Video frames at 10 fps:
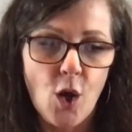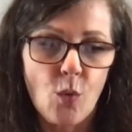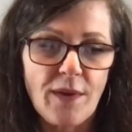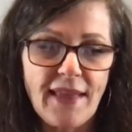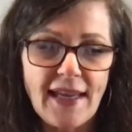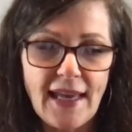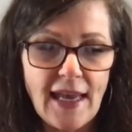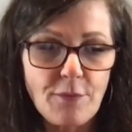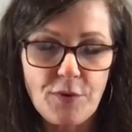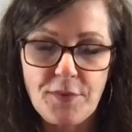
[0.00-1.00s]
when they
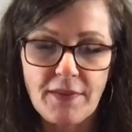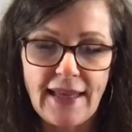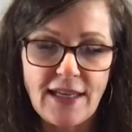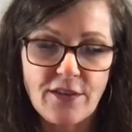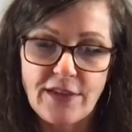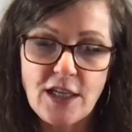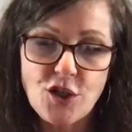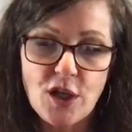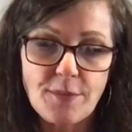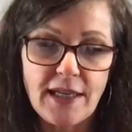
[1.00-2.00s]
came from the land of
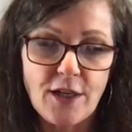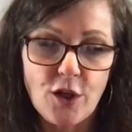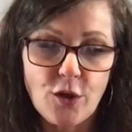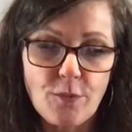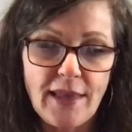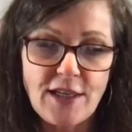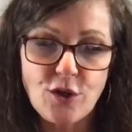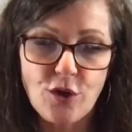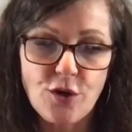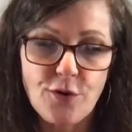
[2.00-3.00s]
Egypt, and whom they
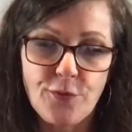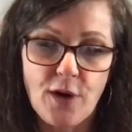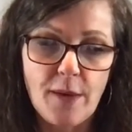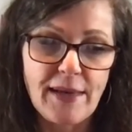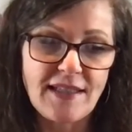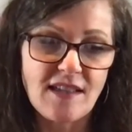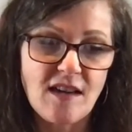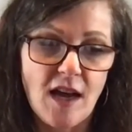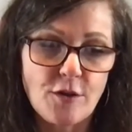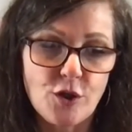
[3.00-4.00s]
turned from and did
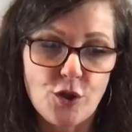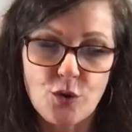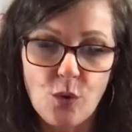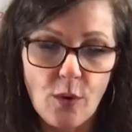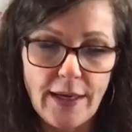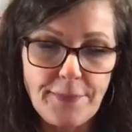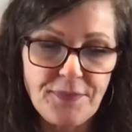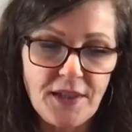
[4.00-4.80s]
not destroy."